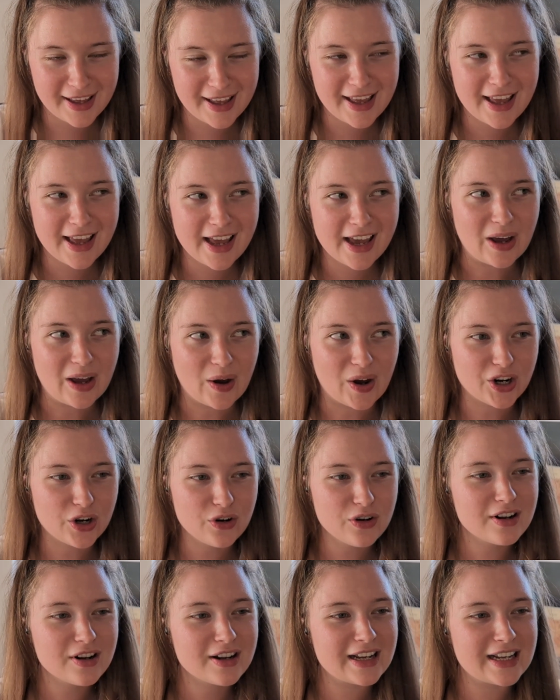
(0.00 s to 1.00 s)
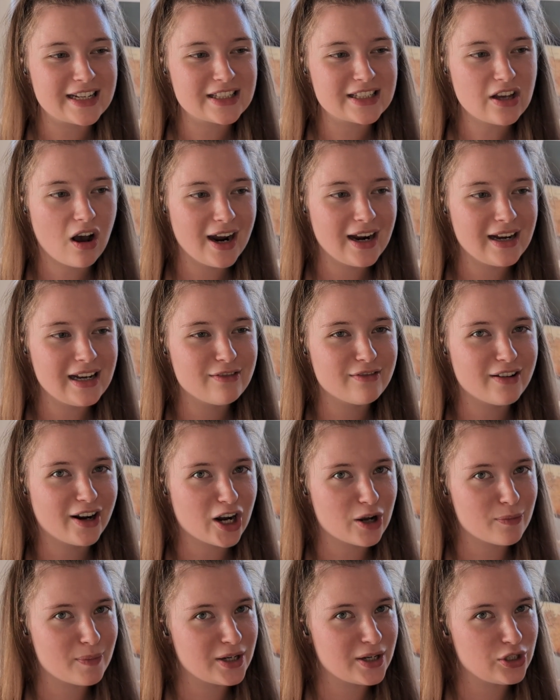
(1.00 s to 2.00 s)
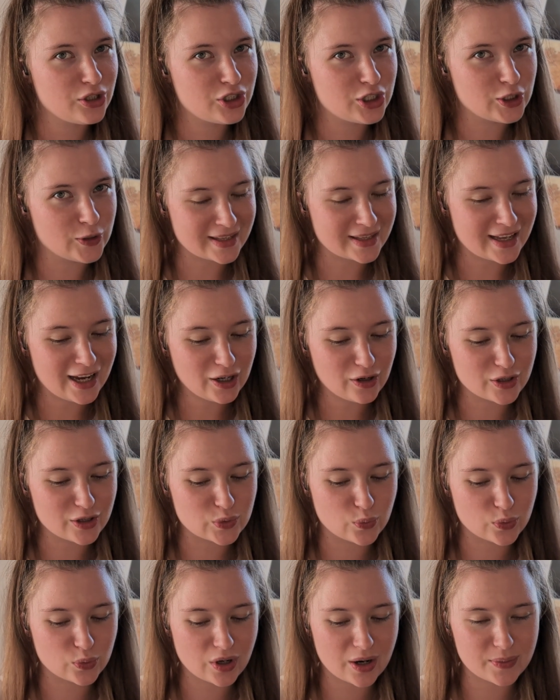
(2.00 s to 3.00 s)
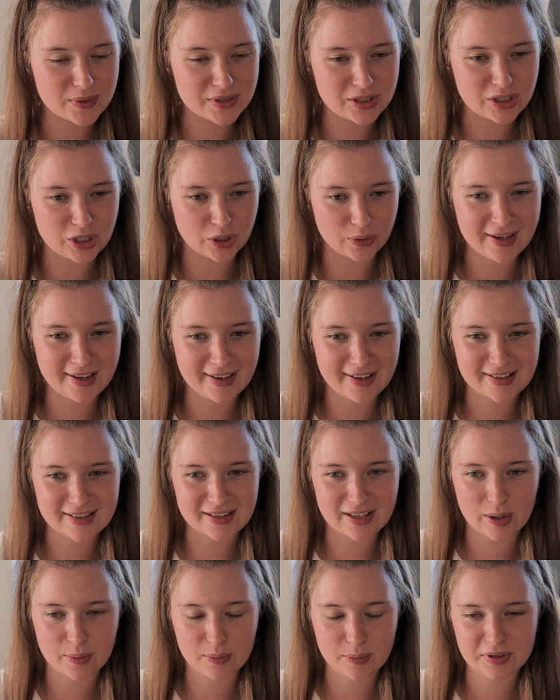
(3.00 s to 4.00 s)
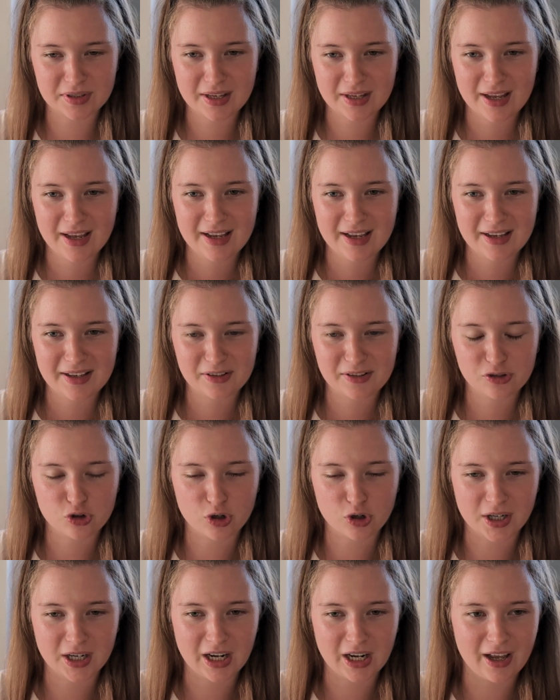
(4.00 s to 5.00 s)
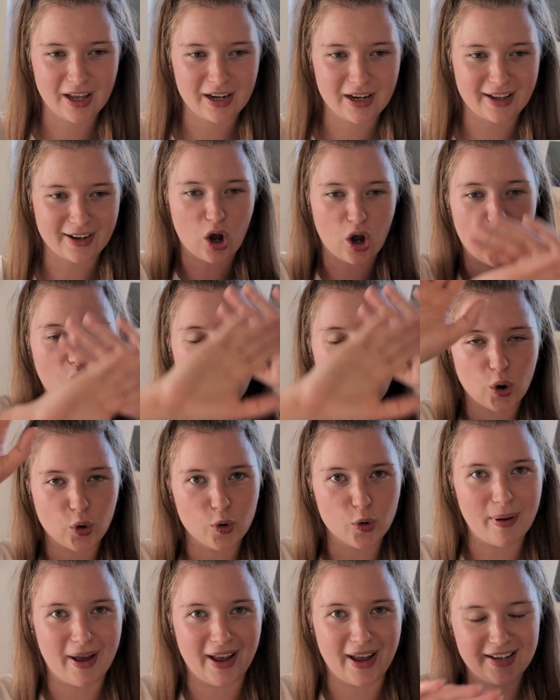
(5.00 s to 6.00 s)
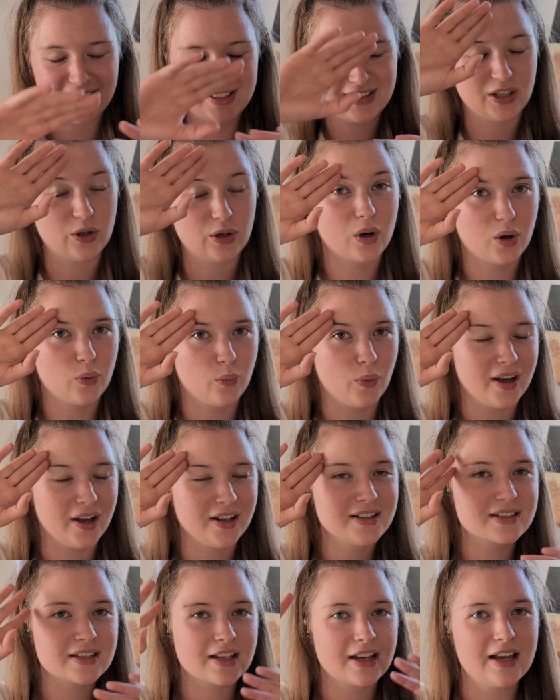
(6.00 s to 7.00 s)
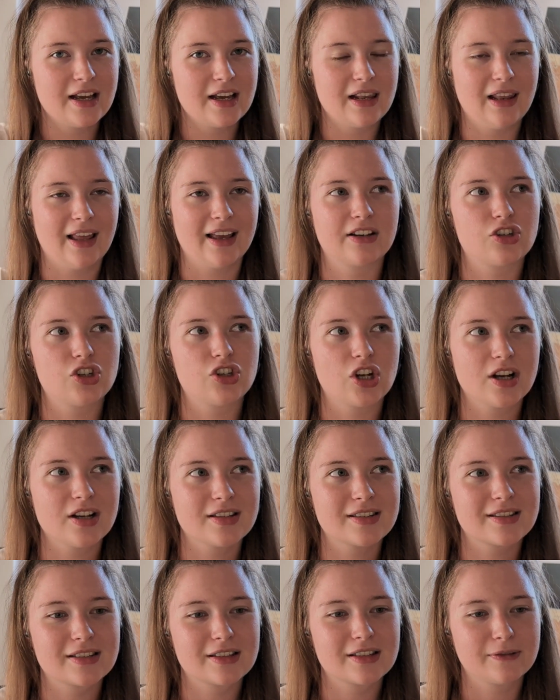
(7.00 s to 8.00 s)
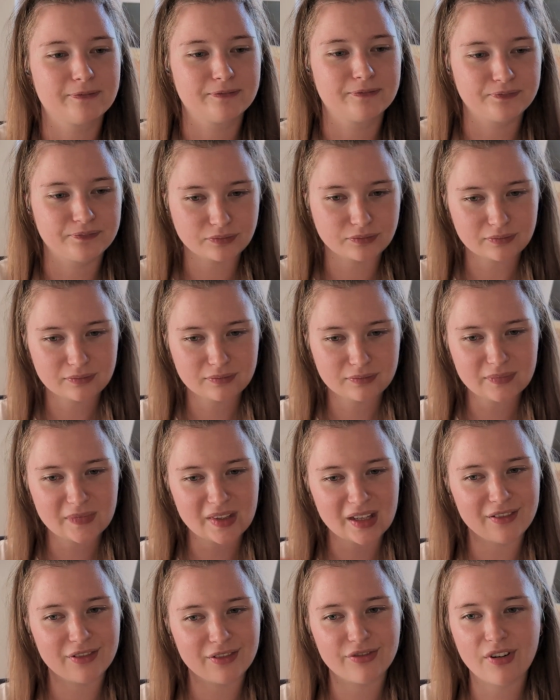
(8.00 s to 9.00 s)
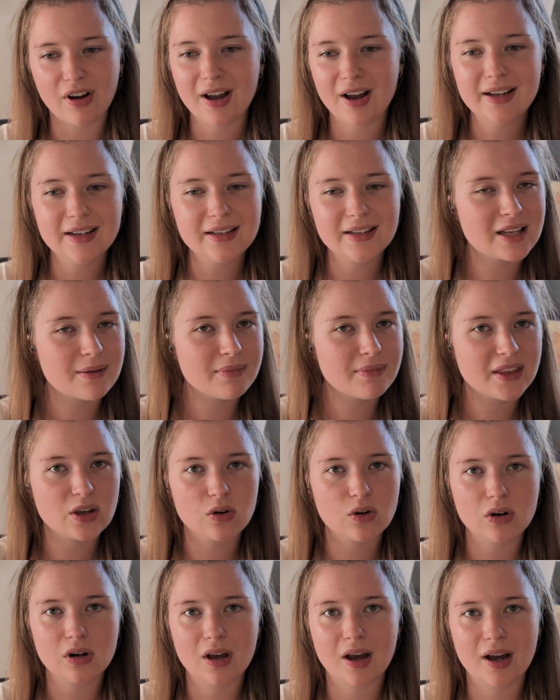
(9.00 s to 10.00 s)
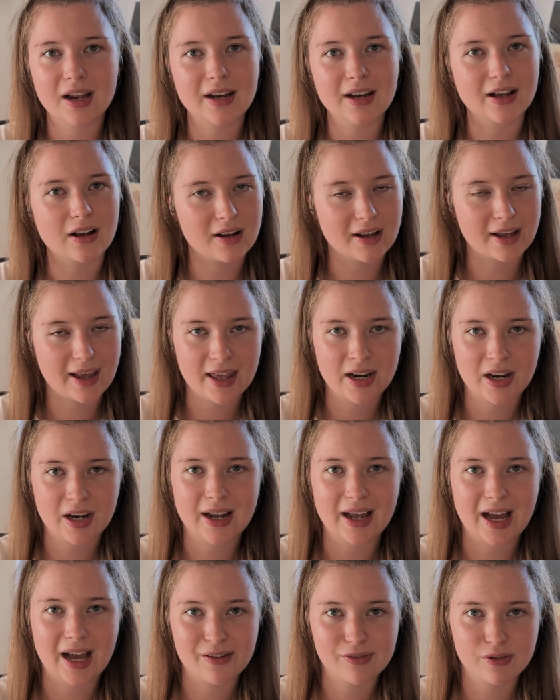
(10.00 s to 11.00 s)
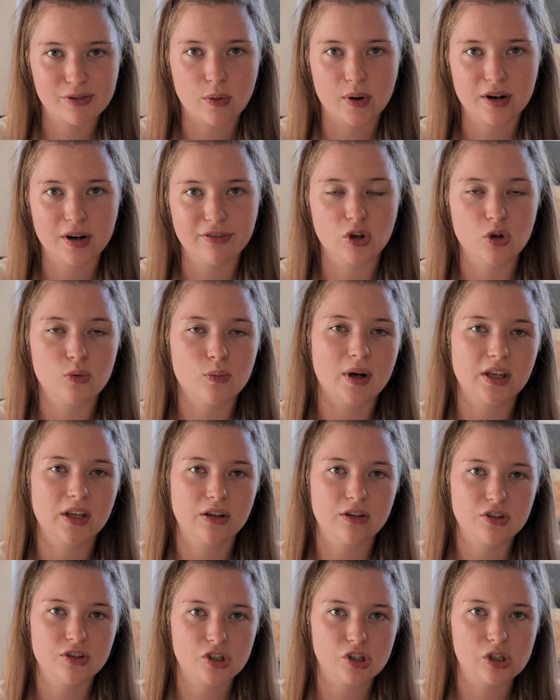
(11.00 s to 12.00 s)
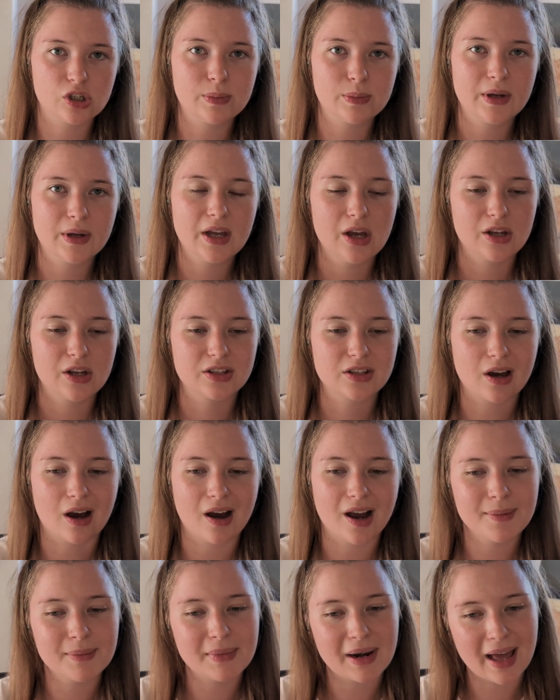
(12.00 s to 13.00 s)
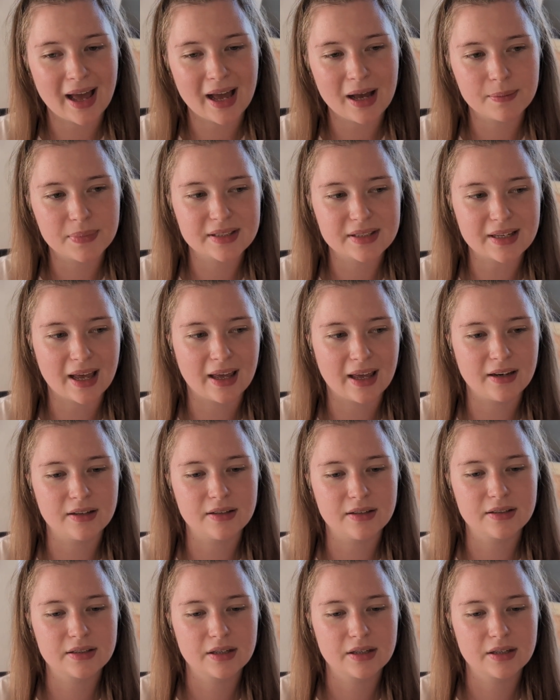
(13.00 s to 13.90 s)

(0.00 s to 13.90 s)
Now, I don't entirely recommend you doing that because what I was doing is I was trying to learn like a whole painting all at once. Like just find something online. Like I have quite a few on my YouTube, time lapse, and